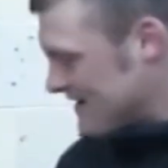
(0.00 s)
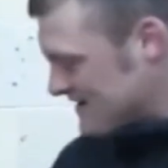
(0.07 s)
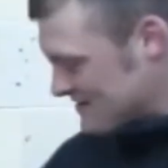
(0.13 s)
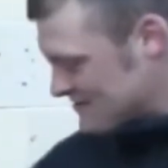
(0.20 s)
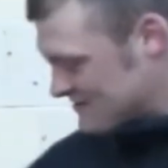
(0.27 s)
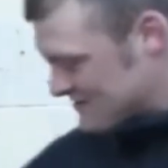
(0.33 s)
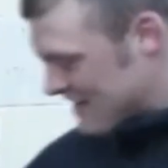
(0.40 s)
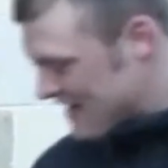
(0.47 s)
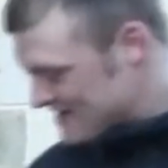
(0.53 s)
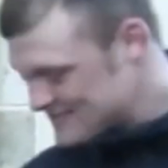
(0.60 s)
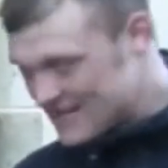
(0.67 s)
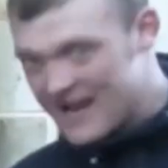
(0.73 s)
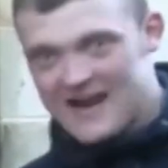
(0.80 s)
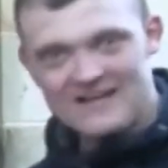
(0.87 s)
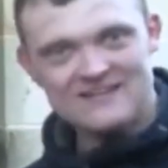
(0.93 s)
it's just
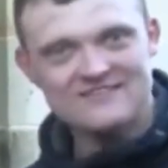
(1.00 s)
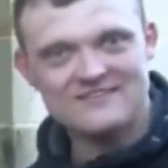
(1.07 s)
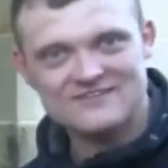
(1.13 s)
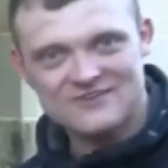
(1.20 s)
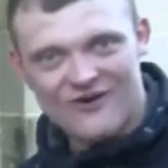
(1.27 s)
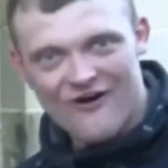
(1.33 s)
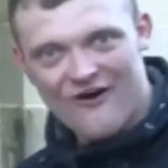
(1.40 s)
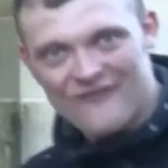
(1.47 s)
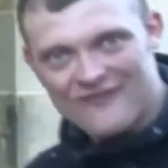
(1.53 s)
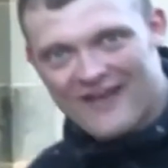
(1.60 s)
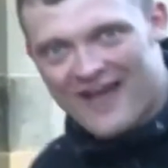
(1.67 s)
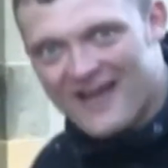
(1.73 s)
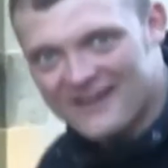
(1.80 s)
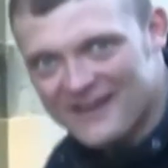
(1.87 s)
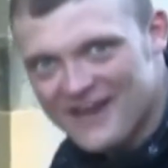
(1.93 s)
outside in this
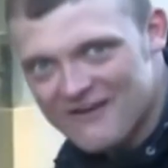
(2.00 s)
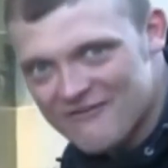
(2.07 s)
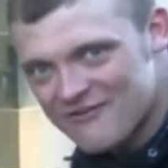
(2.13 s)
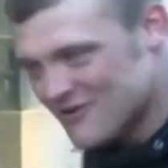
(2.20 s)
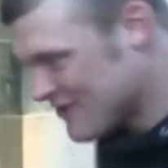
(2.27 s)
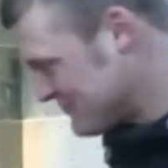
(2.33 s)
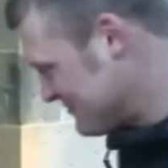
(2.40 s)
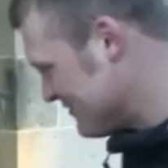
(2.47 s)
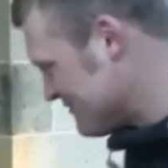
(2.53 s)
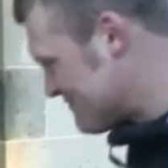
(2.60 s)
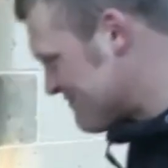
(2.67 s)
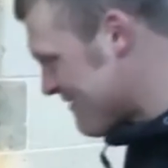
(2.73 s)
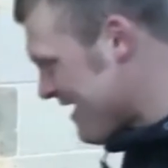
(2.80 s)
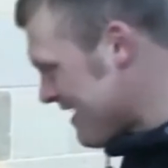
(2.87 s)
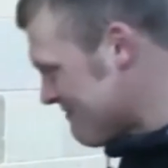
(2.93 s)
courtyard here at Nostell
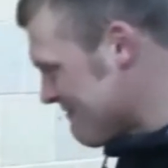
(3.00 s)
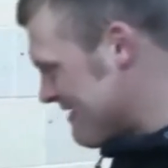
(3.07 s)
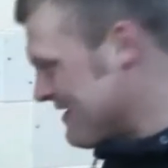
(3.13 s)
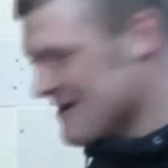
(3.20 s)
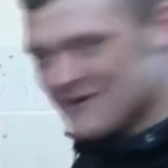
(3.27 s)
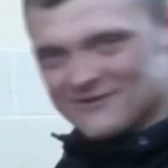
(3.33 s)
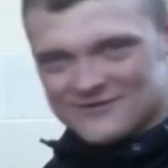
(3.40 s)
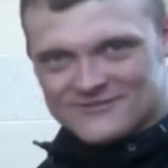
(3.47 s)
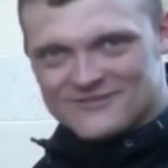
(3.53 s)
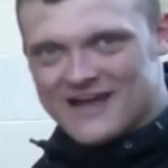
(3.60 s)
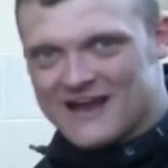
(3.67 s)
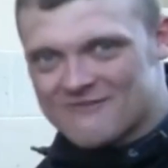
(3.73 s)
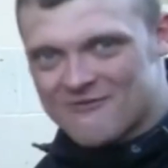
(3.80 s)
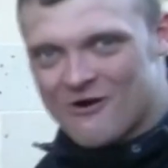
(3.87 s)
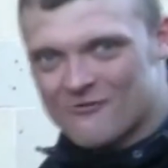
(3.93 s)
Priory, just
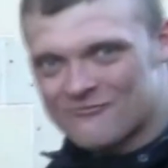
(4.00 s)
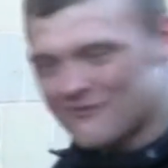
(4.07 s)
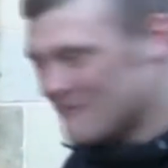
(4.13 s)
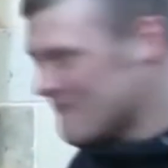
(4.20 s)
down the road from